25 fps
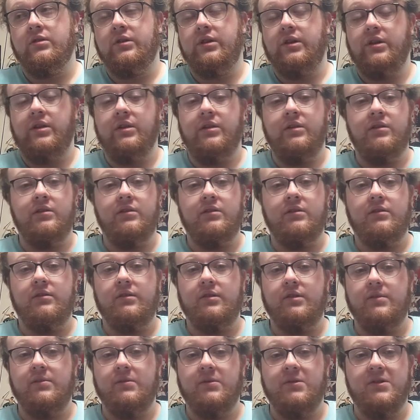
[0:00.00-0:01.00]
Yeah.
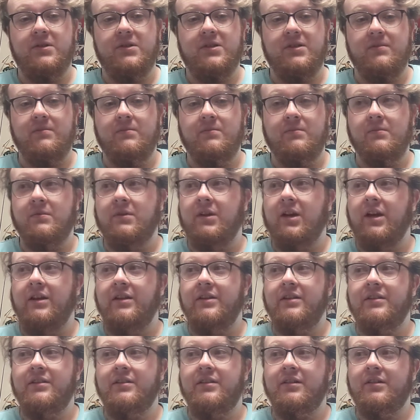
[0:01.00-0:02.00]
As much as I'm
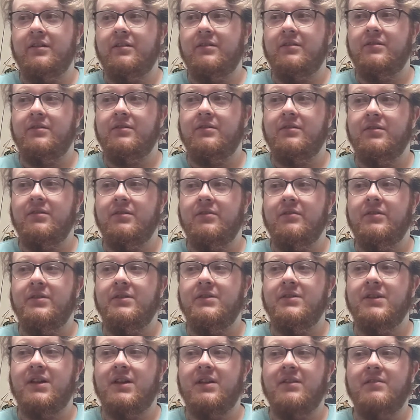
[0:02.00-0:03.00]
kind of, yeah. There
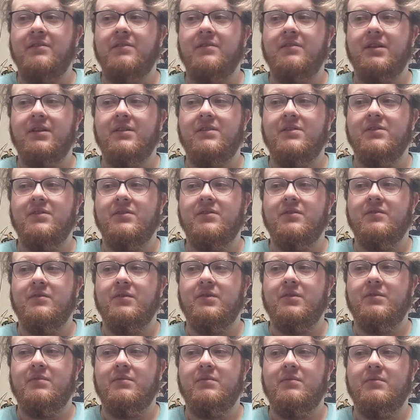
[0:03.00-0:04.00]
is that sort of
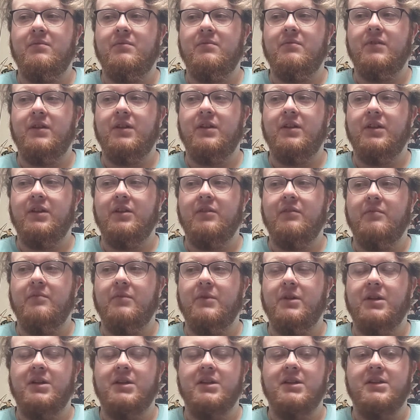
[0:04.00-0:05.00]
feeling
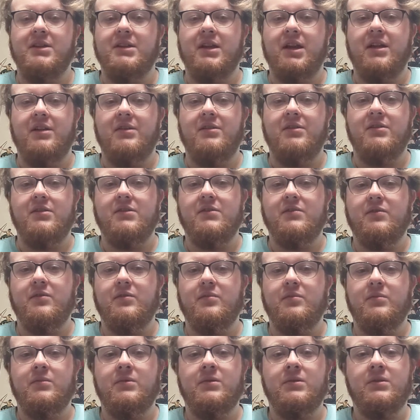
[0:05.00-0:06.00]
of being dead just
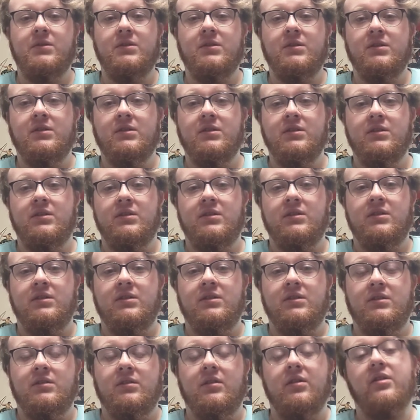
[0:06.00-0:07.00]
from,
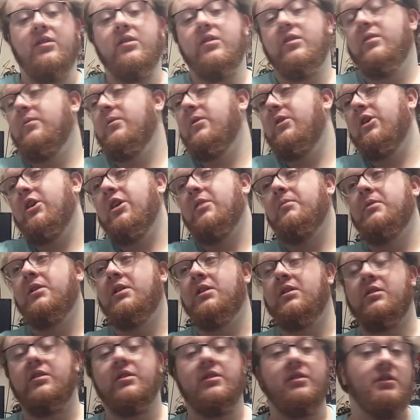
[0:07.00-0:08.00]
look at all the work I'm
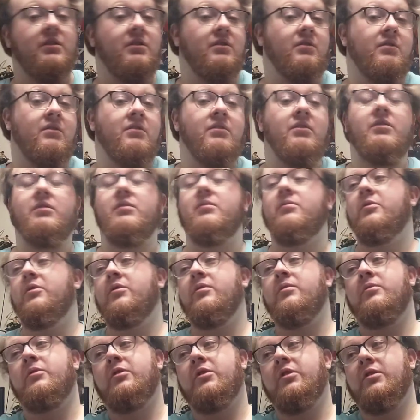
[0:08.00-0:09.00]
in. Look at
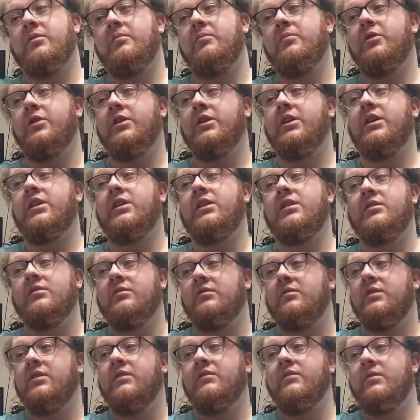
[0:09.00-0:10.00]
all the work I'm putting in,
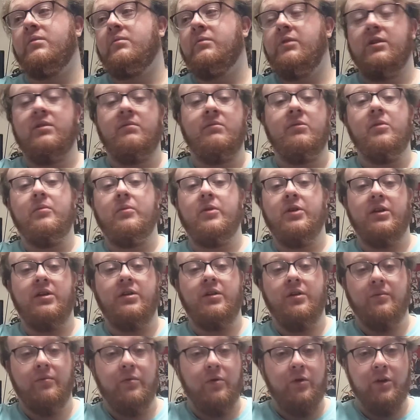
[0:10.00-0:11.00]
or even when I'm not putting a
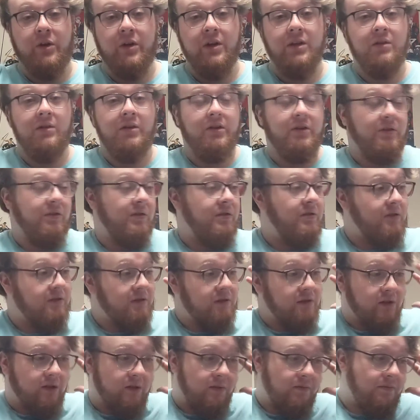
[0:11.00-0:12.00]
lot of work in, look at
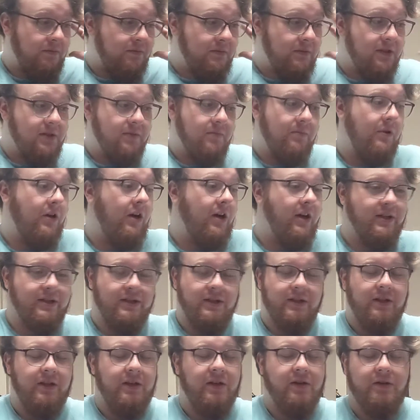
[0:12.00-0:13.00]
the
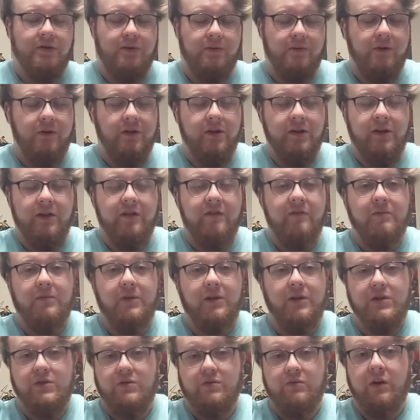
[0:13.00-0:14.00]
surprisingly good quality of
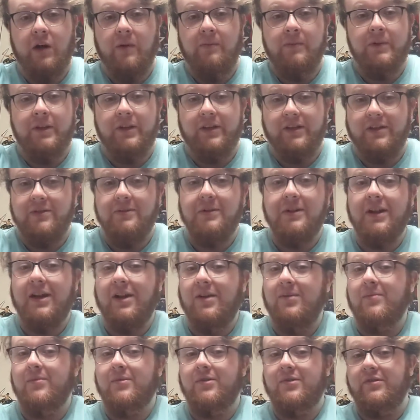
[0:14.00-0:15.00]
me just rambling to a
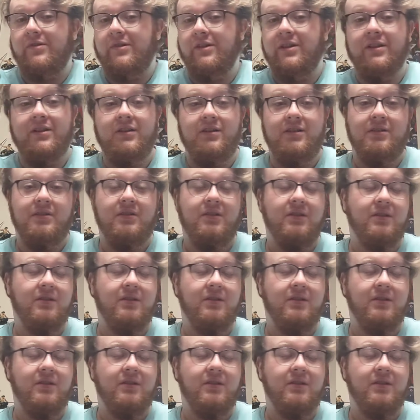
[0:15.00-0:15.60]
camera, right?